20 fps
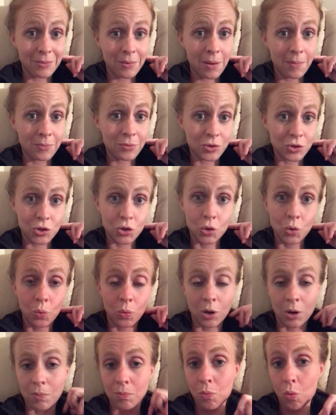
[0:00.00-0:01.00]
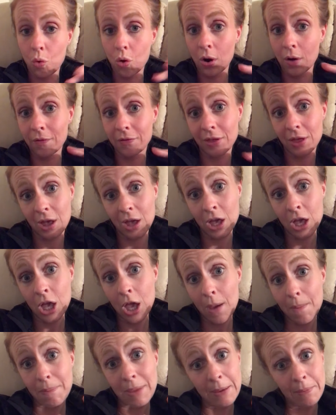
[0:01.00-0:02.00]
members who were more of the
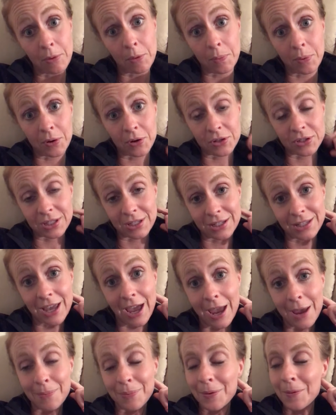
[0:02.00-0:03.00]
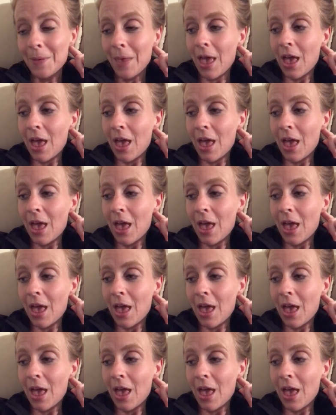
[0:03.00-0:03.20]
people person type.